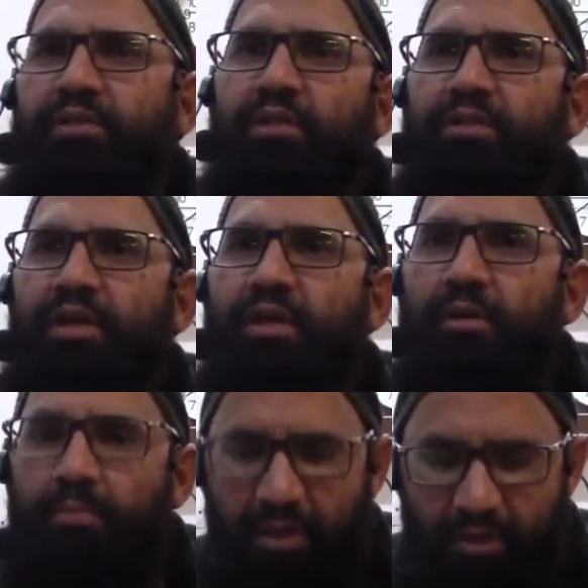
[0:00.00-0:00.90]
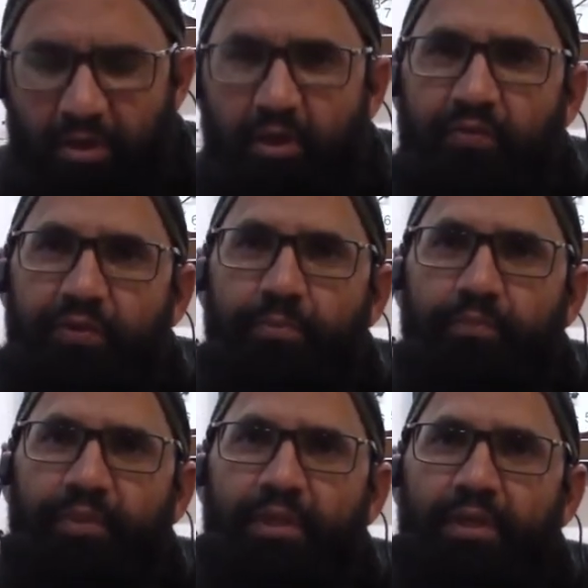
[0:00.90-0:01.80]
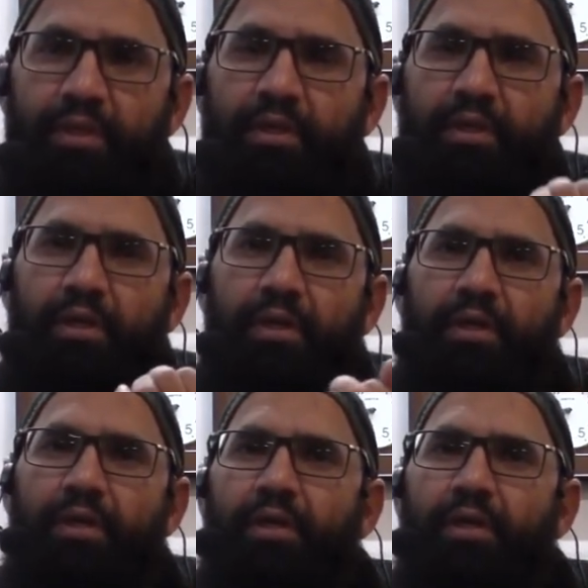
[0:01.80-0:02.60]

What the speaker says: Shaykh, you forgot to mention Dr.